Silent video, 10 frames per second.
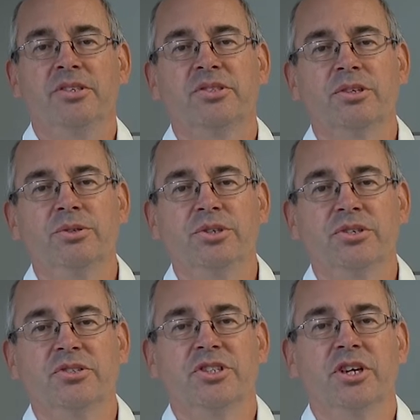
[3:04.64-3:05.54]

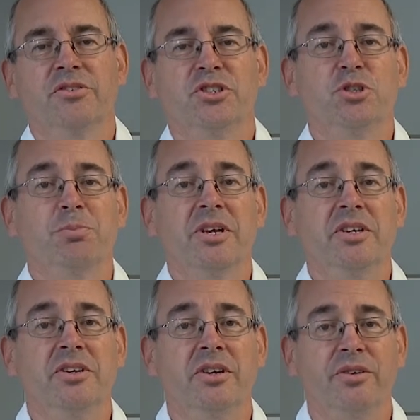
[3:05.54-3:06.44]
solution service has
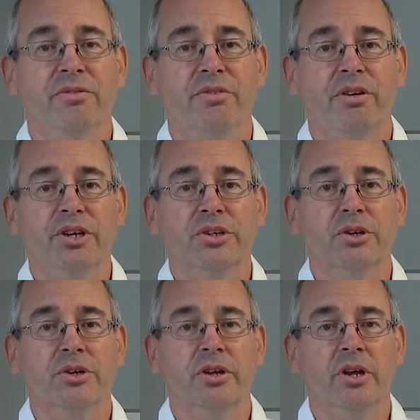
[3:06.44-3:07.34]
been very
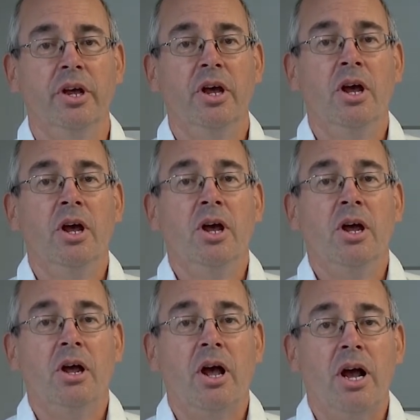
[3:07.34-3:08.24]
good.
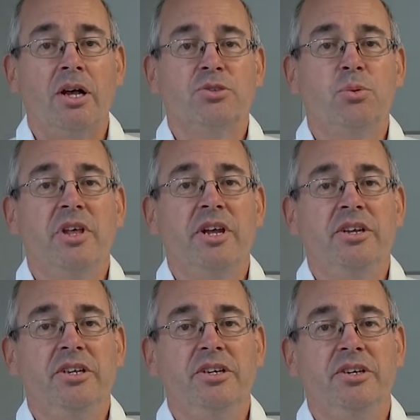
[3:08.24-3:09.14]
As with
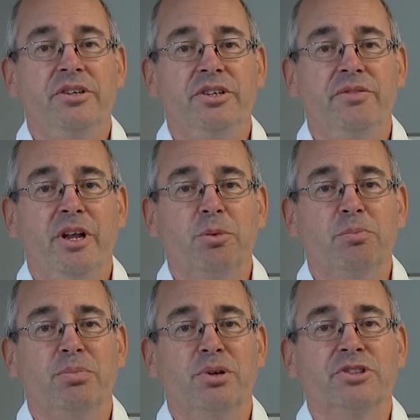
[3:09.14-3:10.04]
any
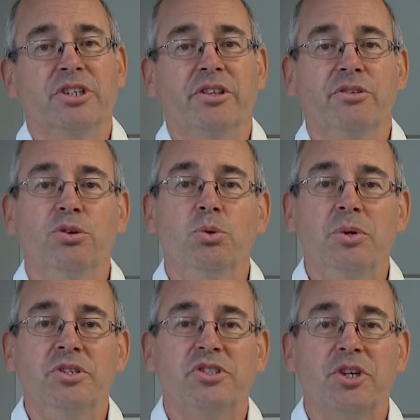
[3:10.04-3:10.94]
development project there are
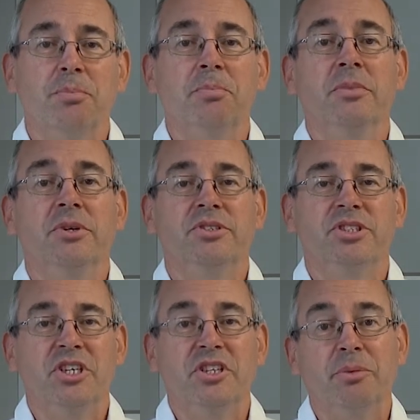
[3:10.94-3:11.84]
always some
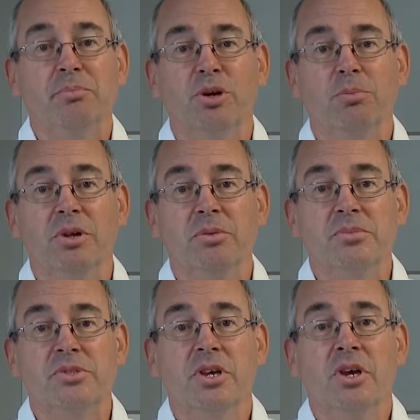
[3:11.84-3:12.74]
teething
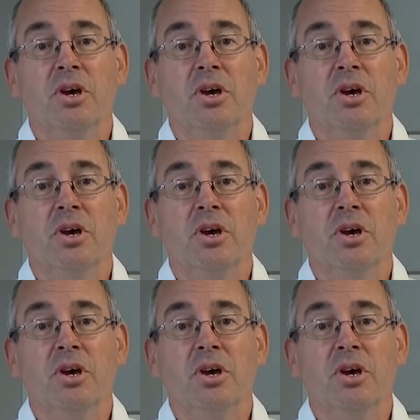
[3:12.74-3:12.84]
problems.